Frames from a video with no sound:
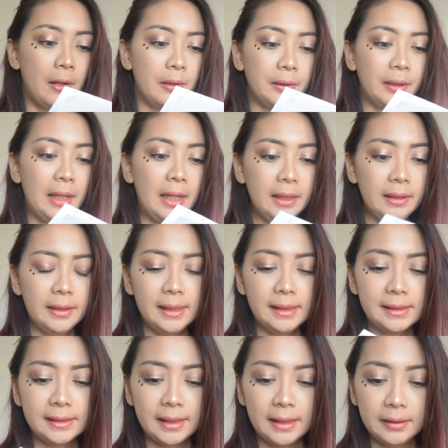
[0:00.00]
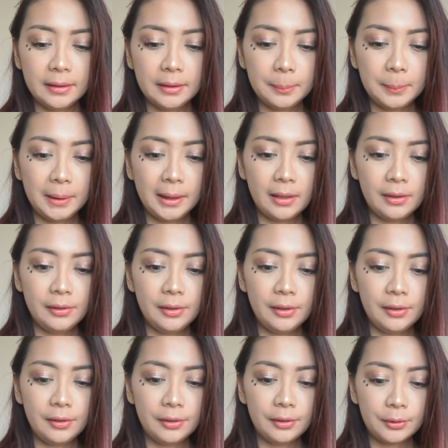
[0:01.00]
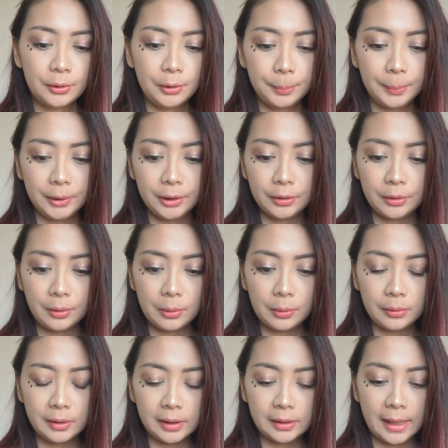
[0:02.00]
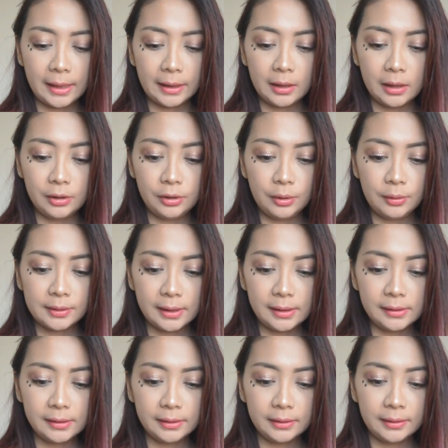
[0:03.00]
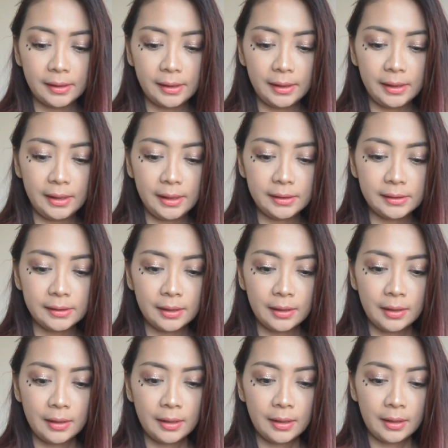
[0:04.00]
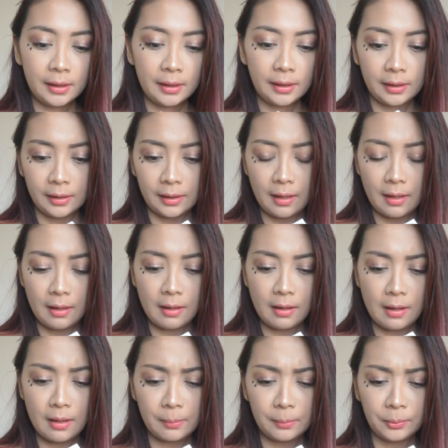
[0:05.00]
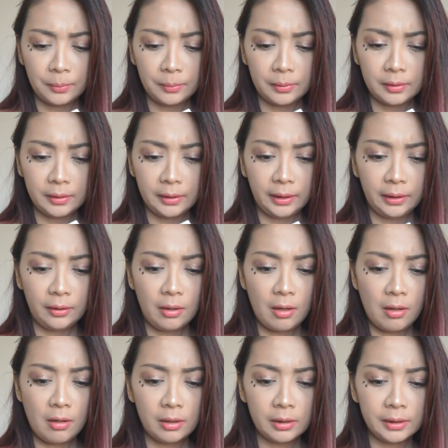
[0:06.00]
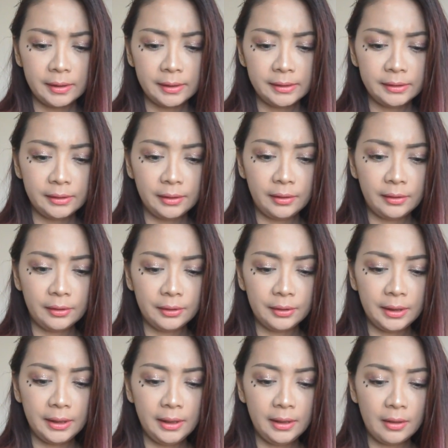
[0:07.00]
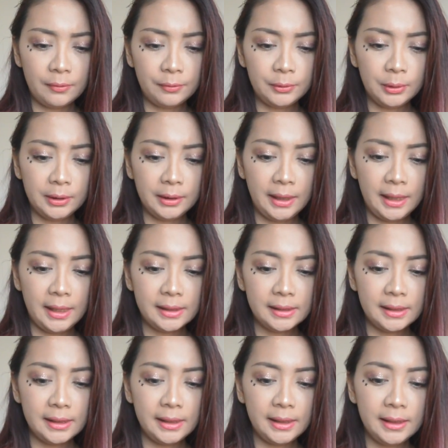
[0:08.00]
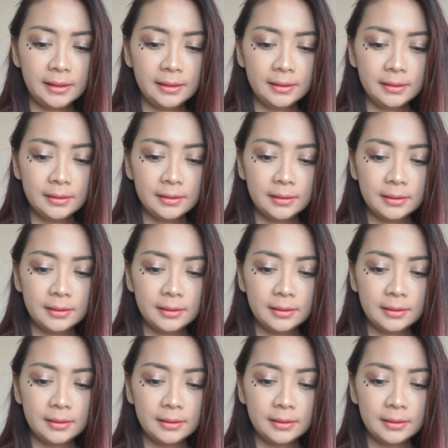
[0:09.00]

Alright, they send me another coupon code that I can use until the eighth um, August thirtieth of twenty eighteen.